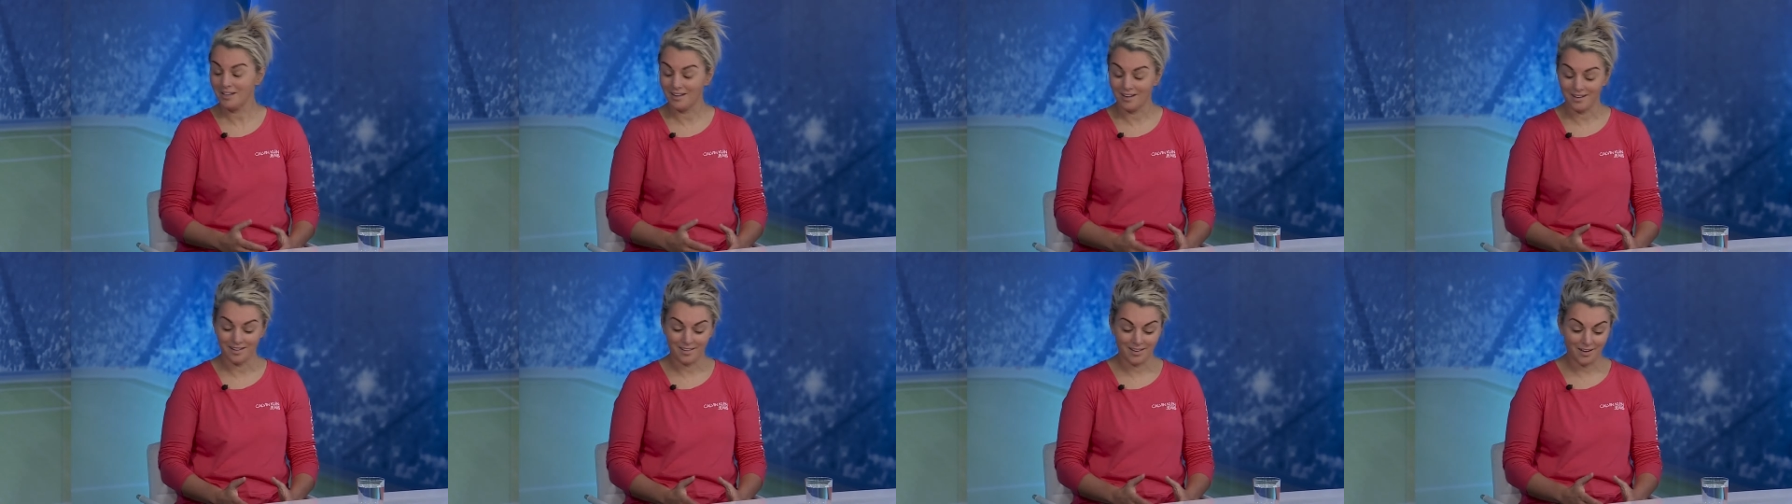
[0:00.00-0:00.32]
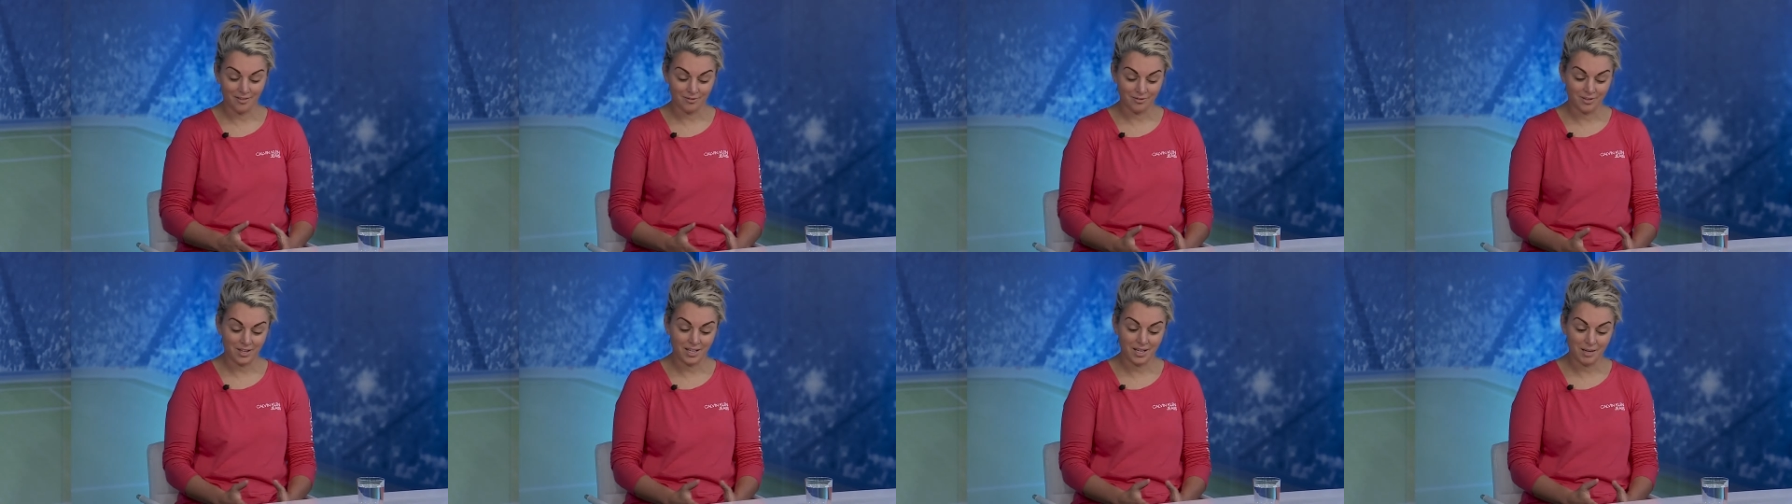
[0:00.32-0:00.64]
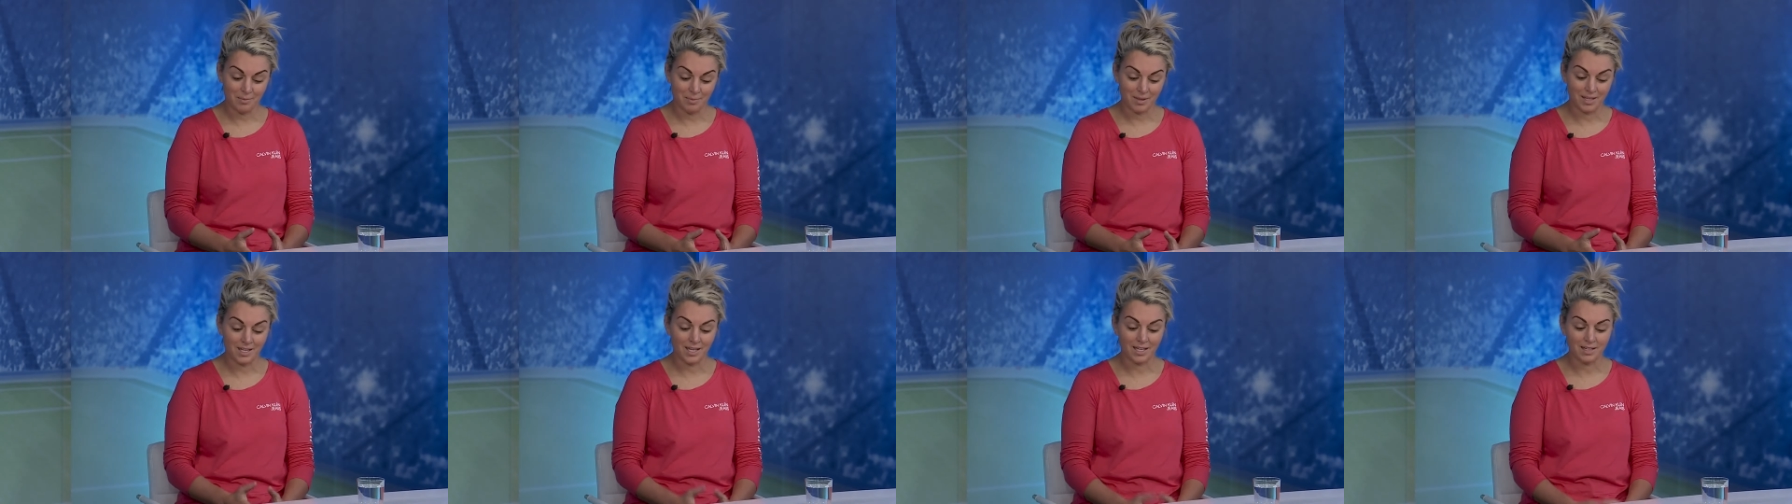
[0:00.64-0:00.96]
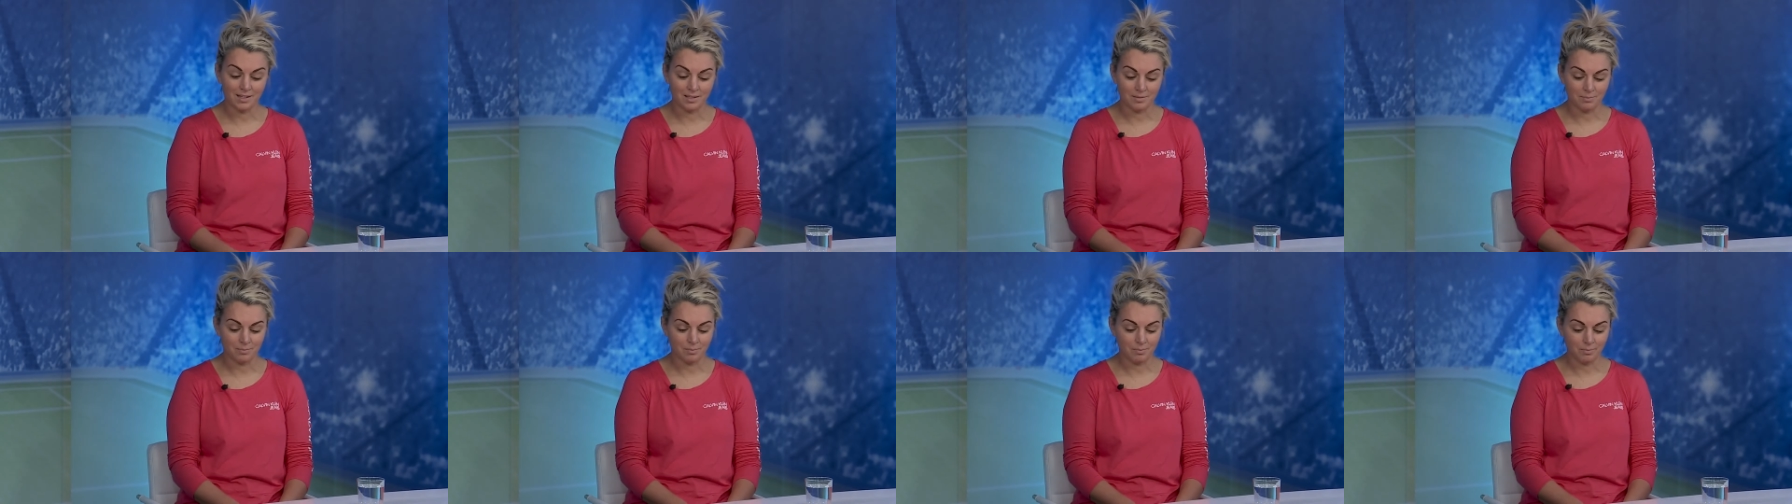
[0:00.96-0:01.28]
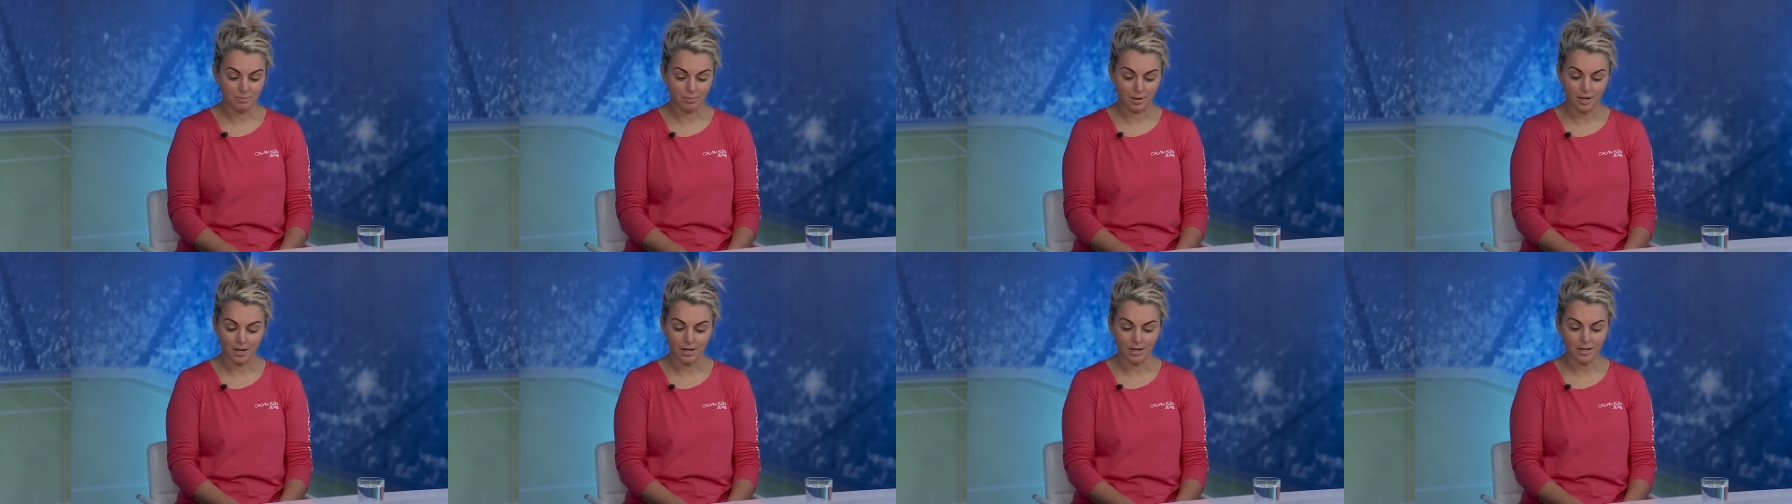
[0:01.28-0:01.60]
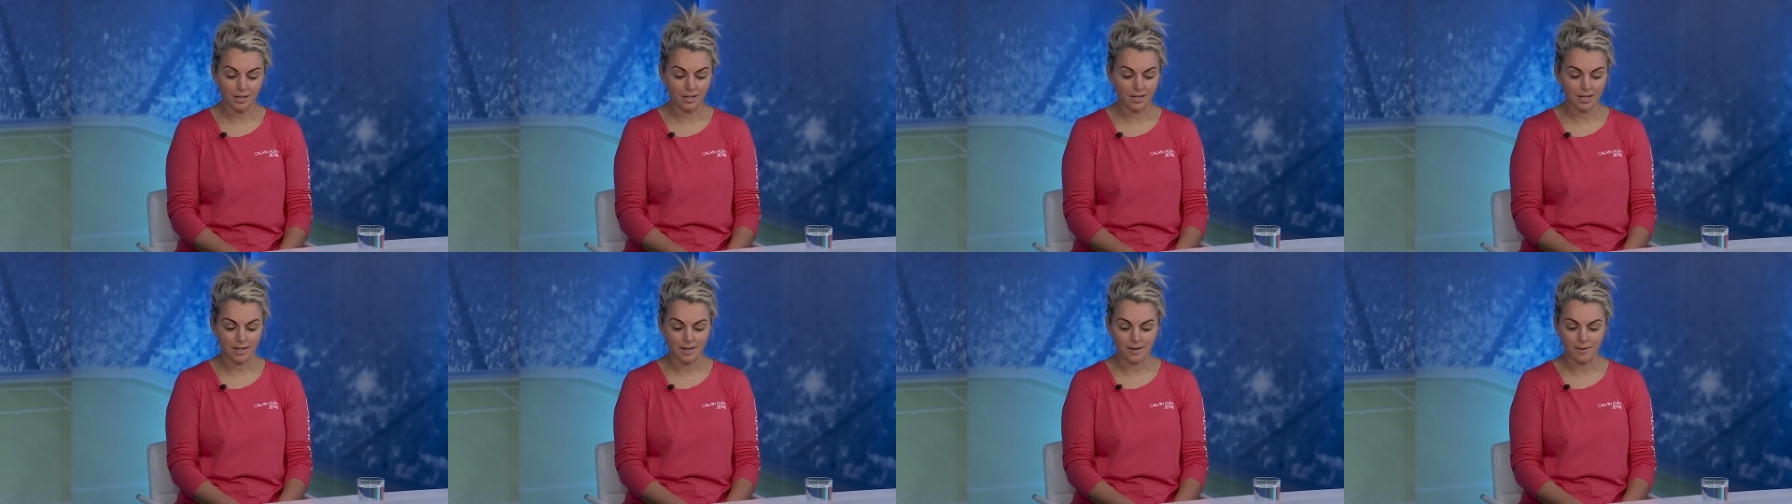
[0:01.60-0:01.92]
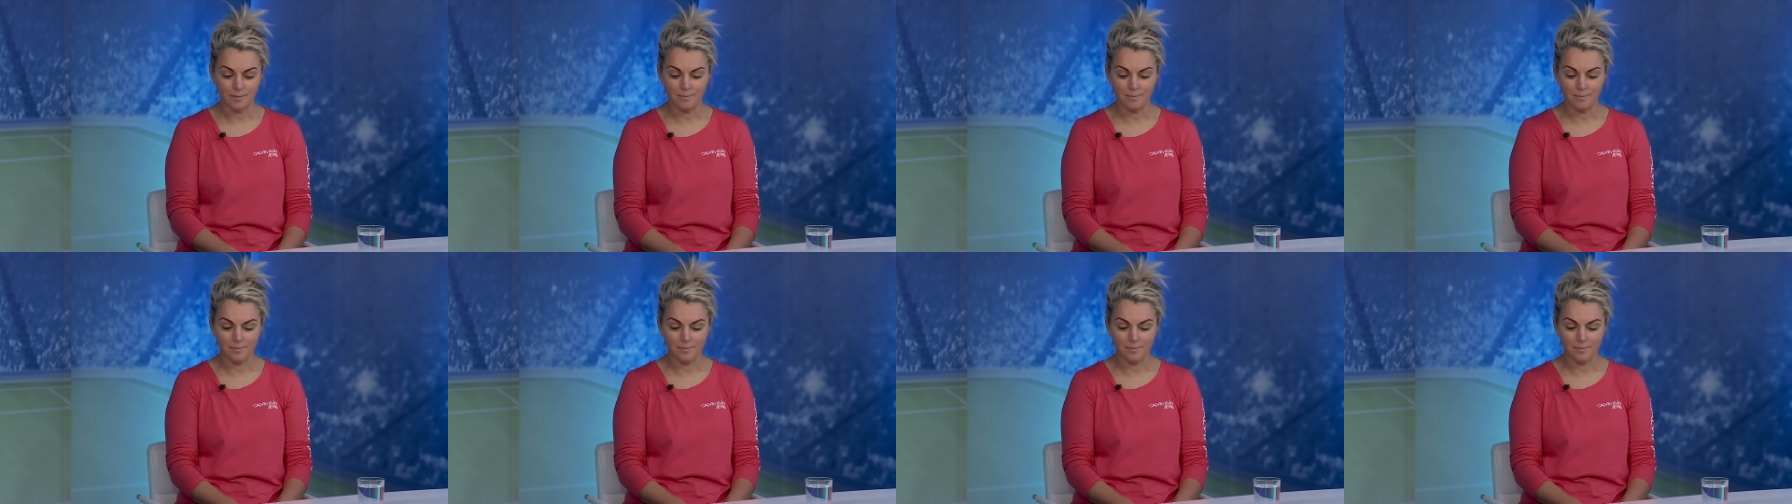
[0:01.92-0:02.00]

at that very beginning part.